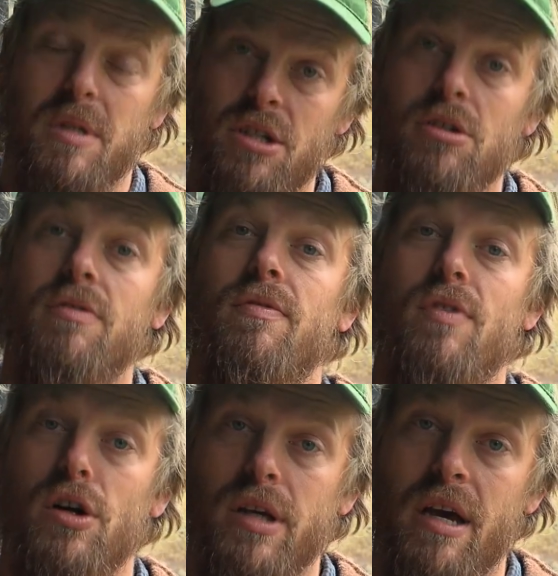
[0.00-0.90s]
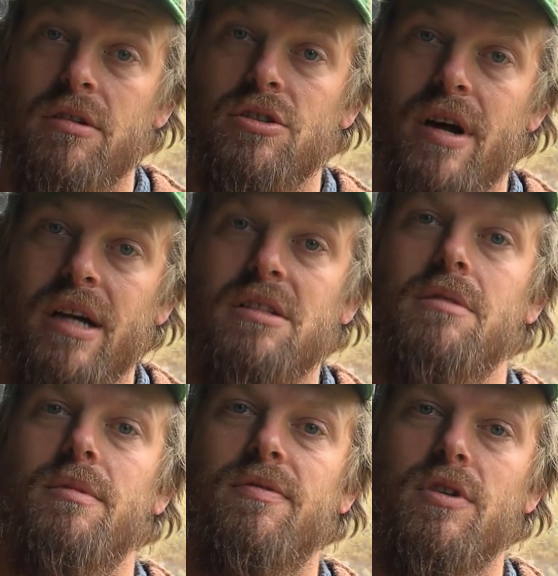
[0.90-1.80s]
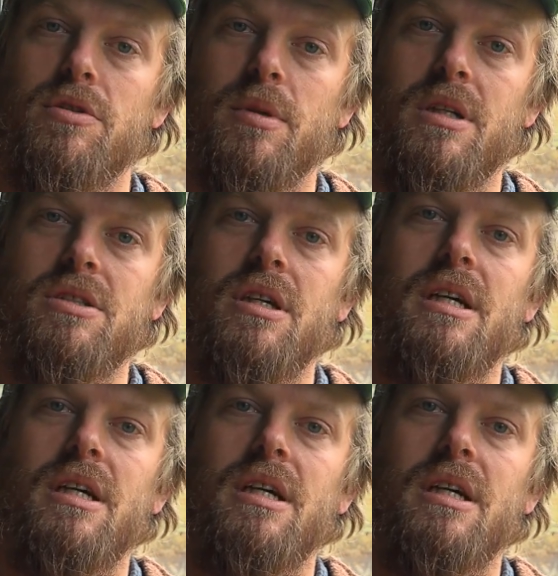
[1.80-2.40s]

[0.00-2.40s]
material from falling out and attracting them in the first place.